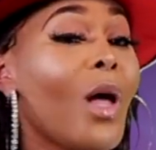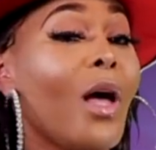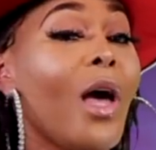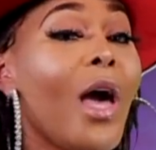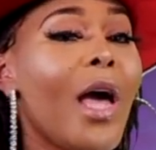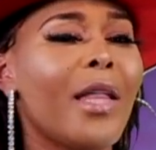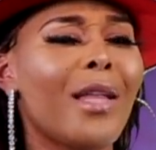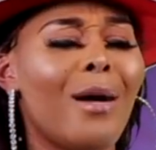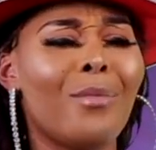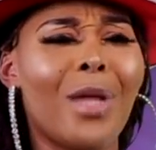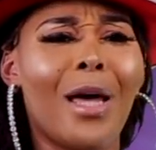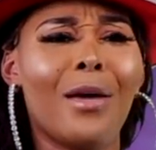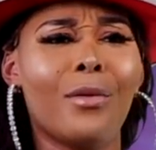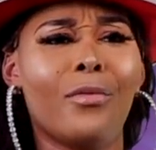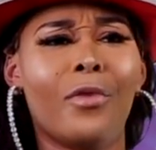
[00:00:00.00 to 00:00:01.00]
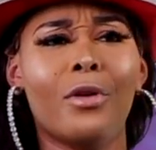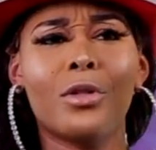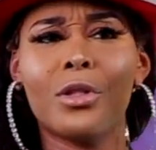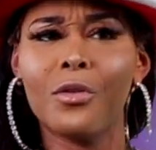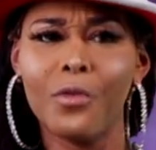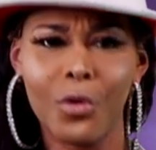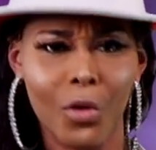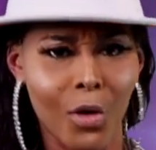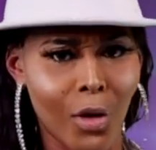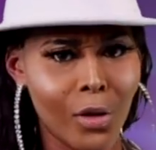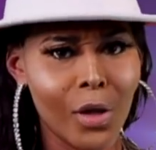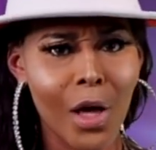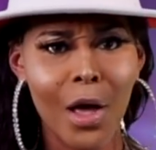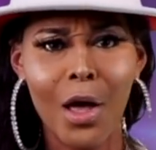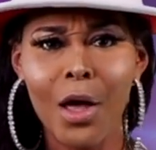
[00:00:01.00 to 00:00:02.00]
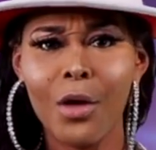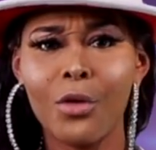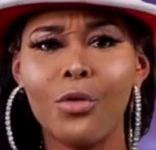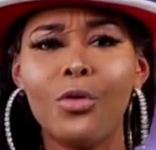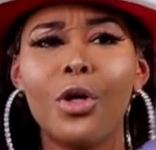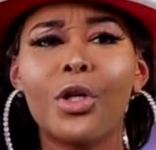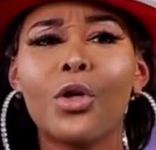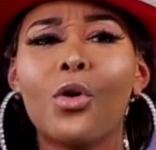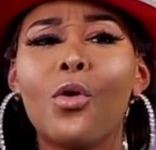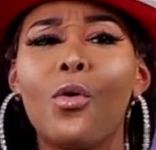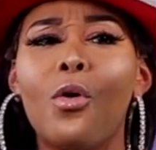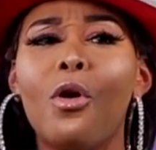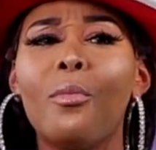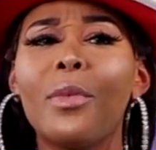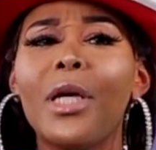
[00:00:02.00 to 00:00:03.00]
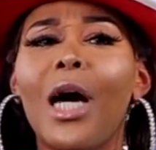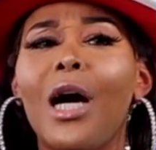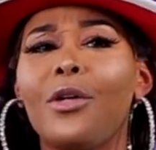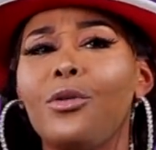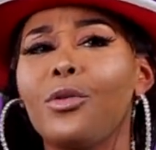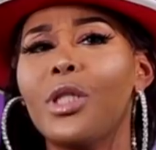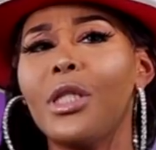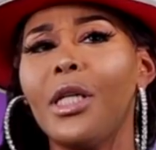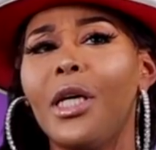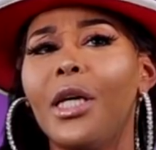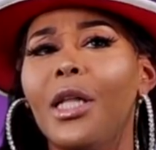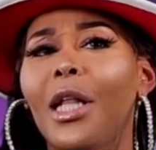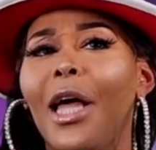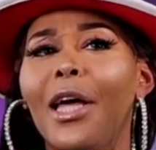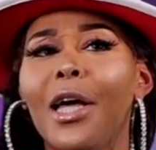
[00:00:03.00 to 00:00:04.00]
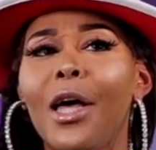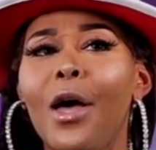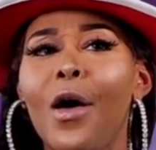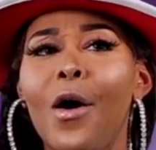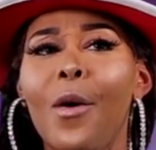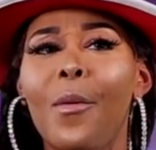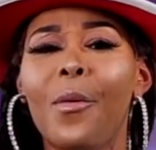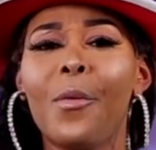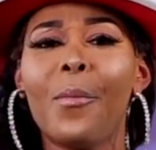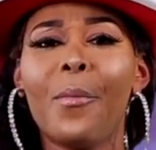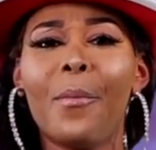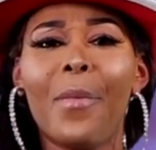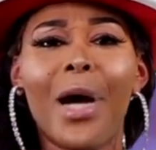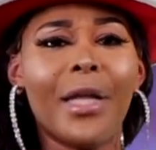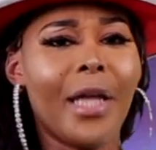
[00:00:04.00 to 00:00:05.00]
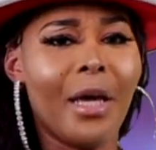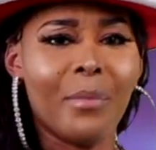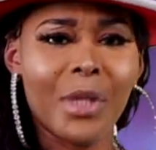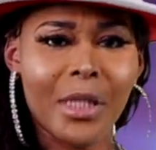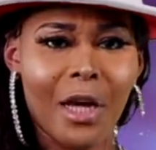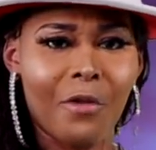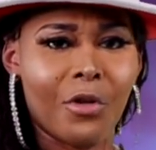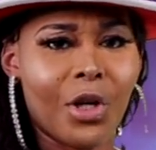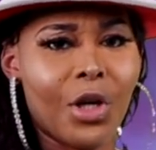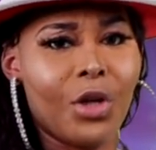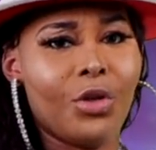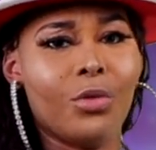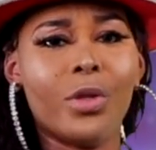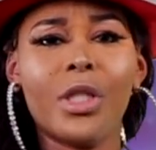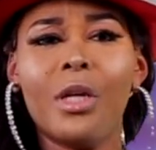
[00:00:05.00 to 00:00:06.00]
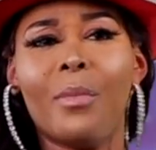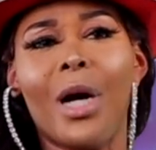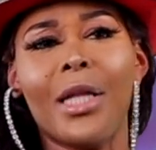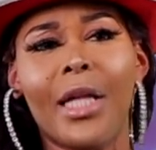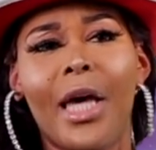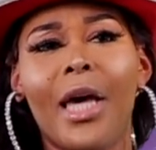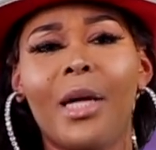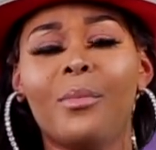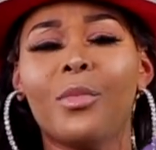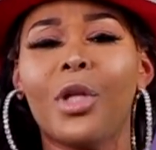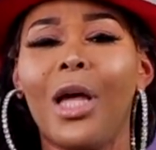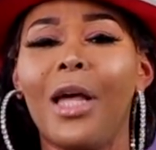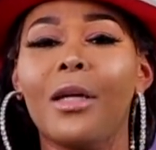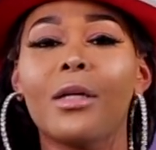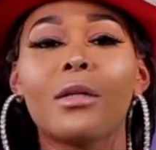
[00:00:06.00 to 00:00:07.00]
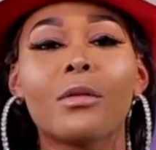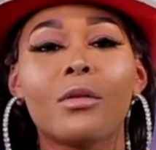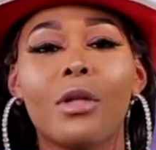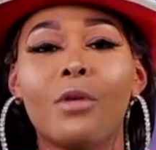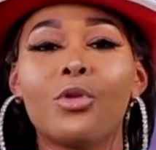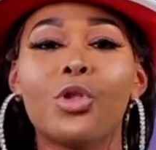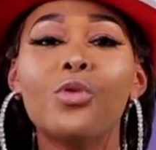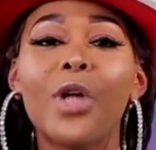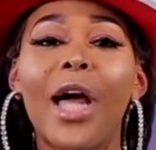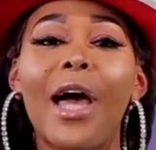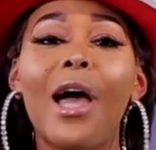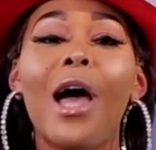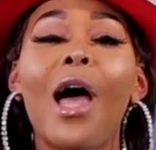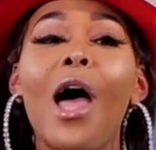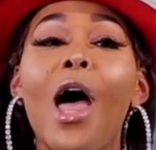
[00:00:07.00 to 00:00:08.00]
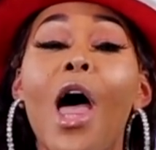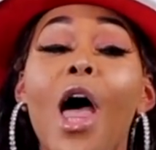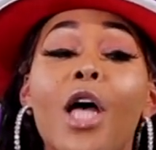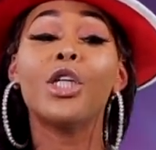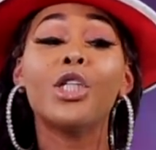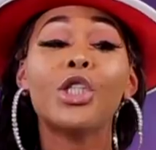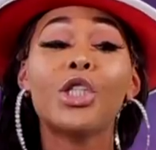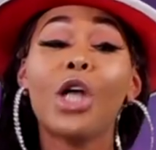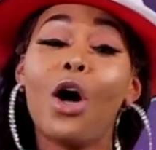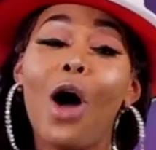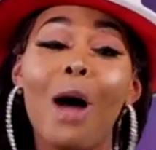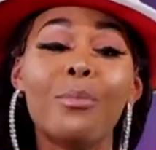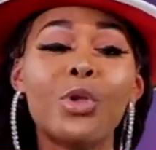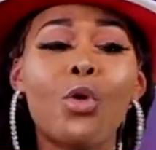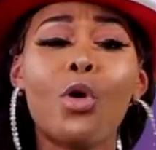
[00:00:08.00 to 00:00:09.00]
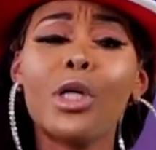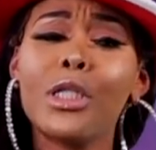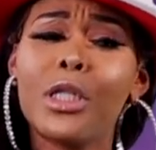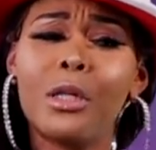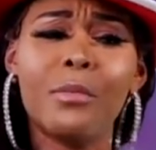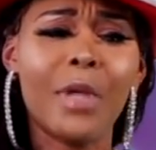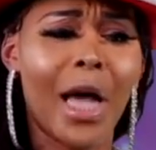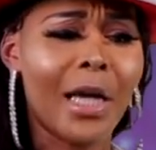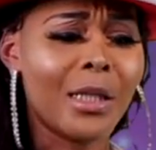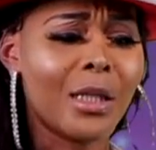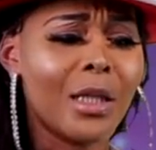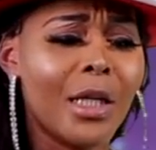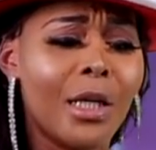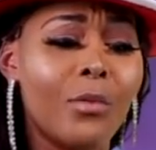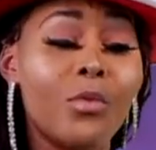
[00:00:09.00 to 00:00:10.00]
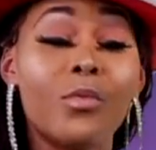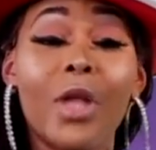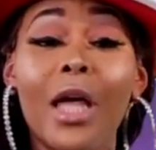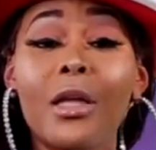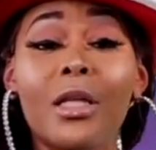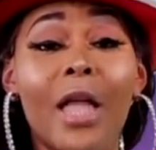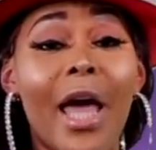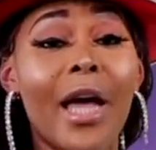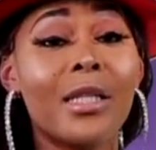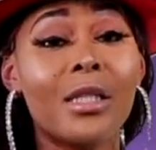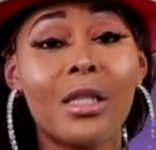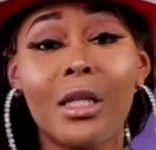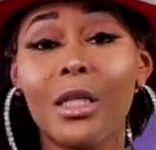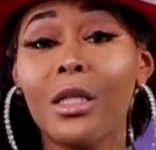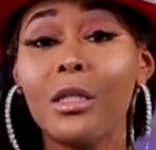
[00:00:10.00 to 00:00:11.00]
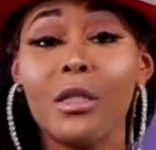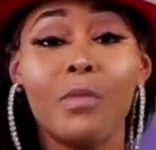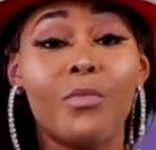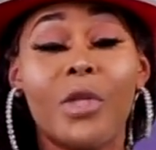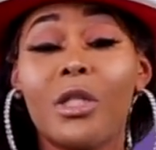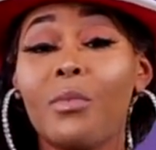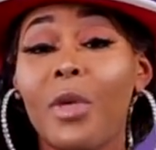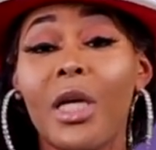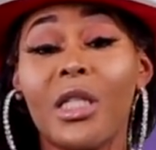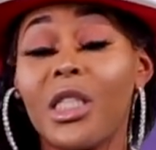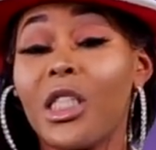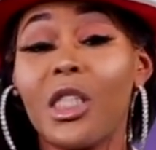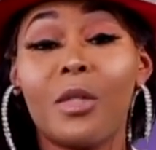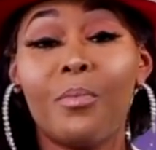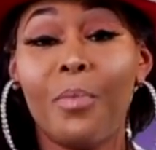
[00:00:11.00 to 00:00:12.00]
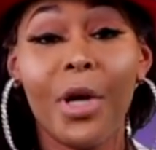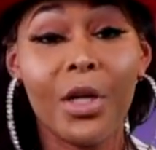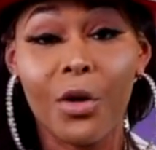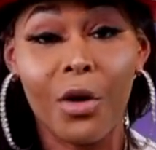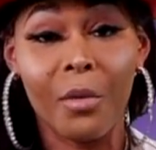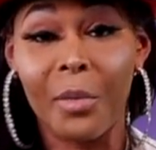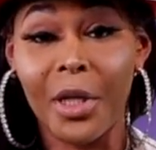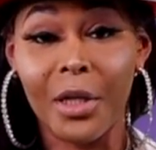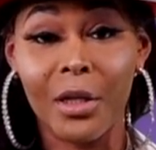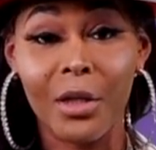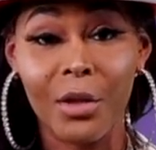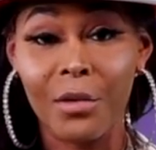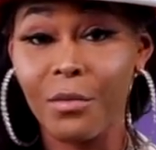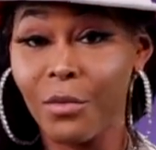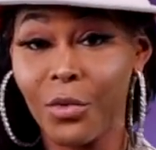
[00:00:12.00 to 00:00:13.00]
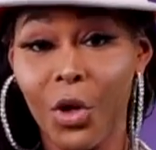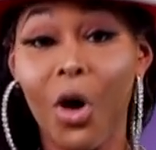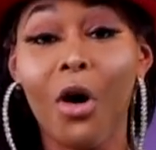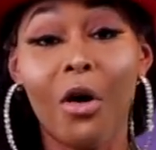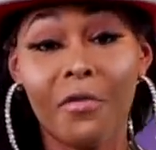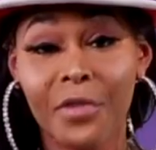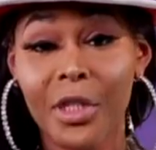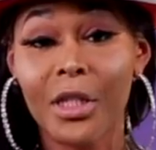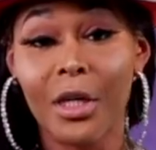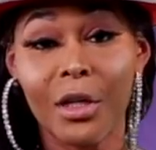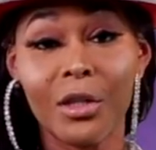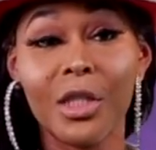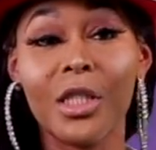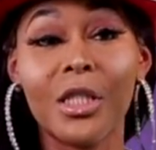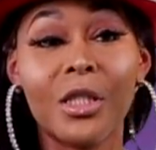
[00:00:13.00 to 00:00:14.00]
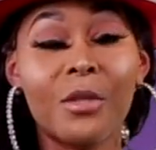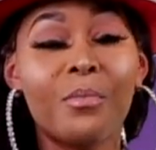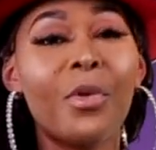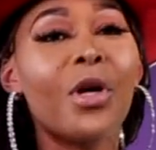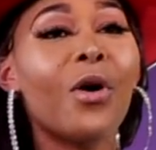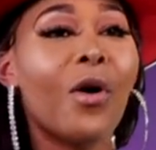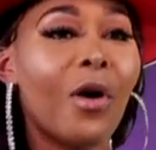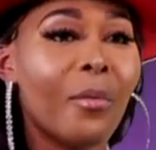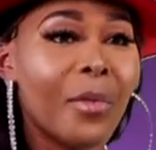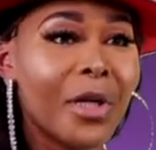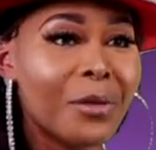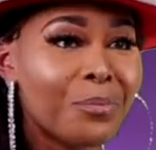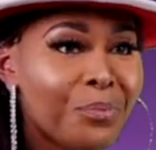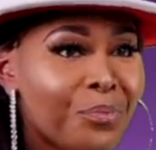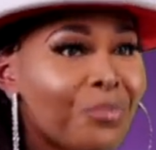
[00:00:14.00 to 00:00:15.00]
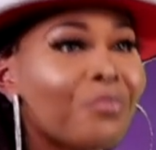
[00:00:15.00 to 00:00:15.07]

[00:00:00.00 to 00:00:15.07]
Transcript: And I'm like, first of all, you're gonna call me how you see it. Like, my name is Eyricka, you see my name. Like, don't do that. So I'm talking to them nicely. They nasty. This man spit on me. The officer spit on me.